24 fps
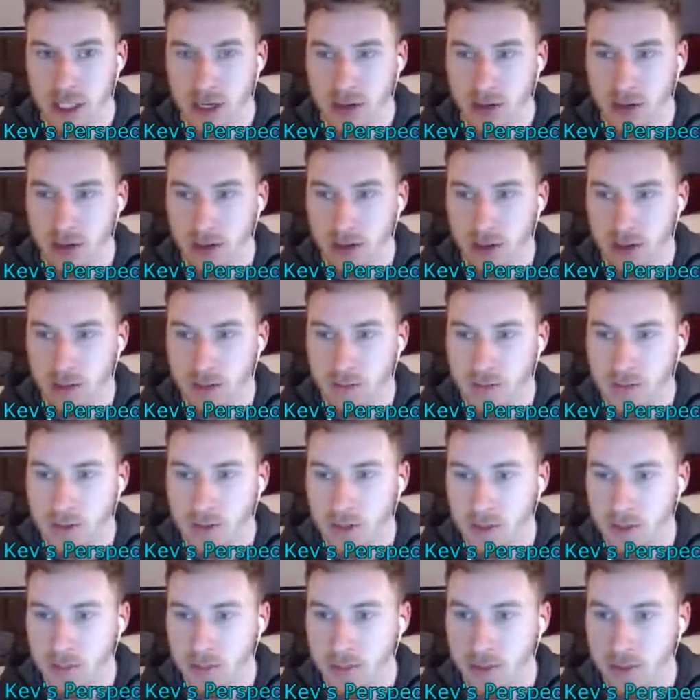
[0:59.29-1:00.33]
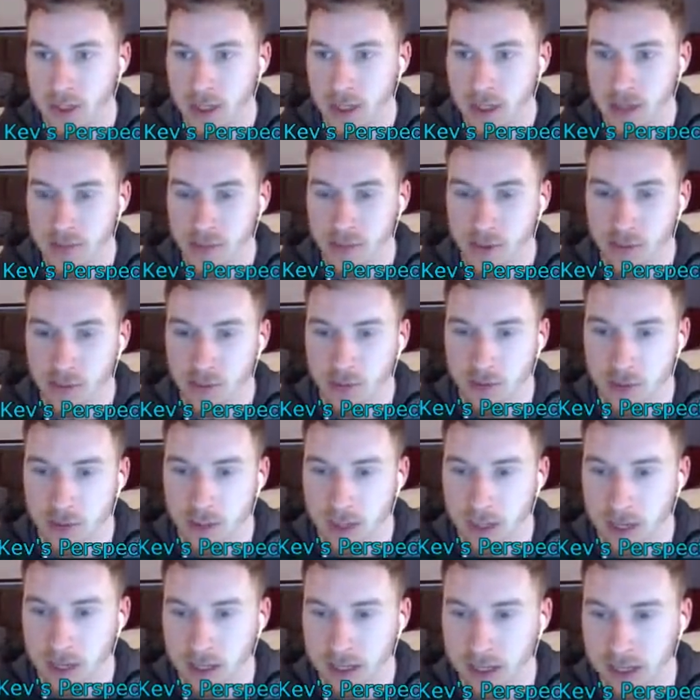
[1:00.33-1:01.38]
shell. We're going to keep moving.
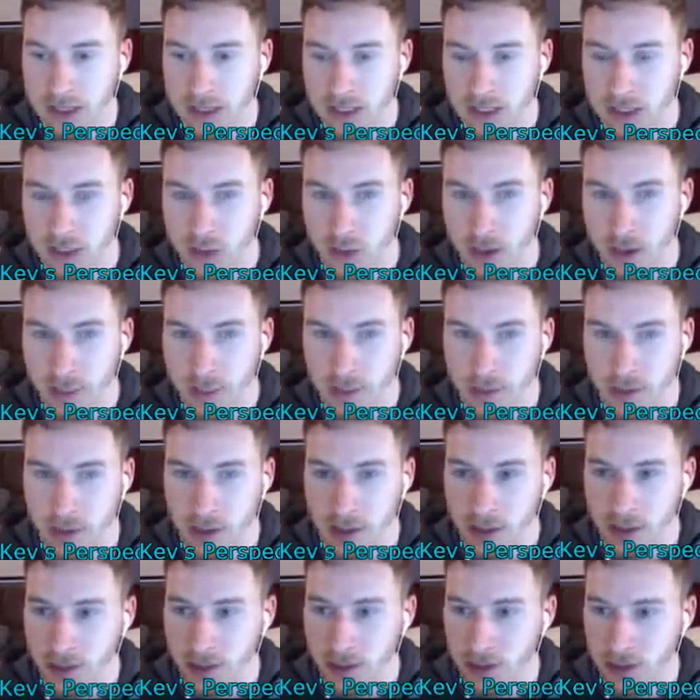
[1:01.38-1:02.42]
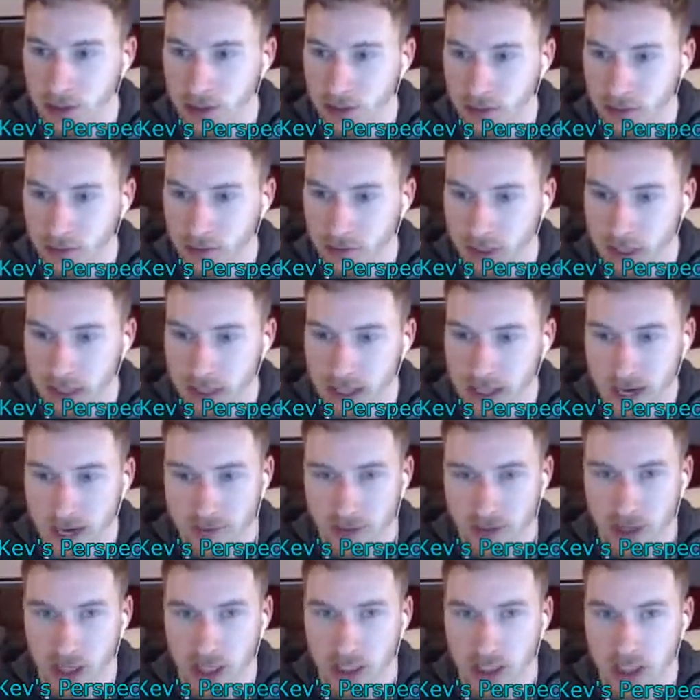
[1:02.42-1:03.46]
I like this weapon. I really do. If you guys
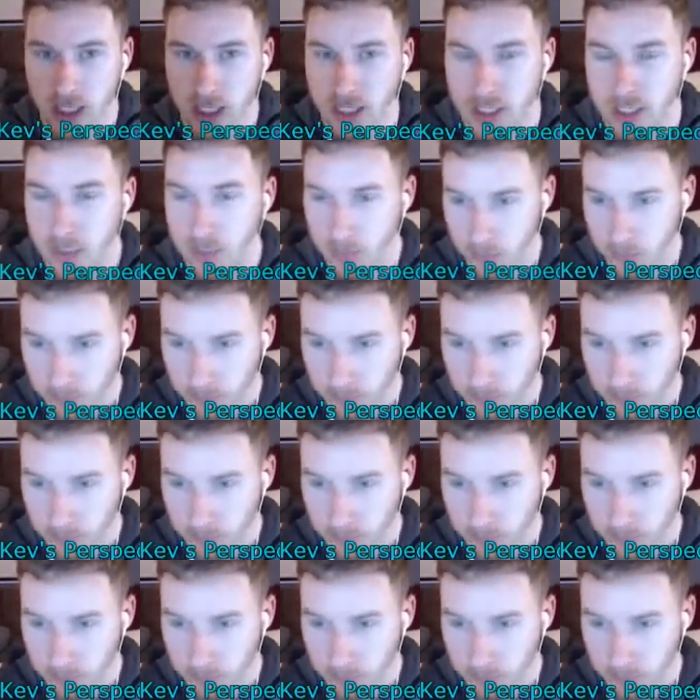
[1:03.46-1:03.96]
haven't got a chance,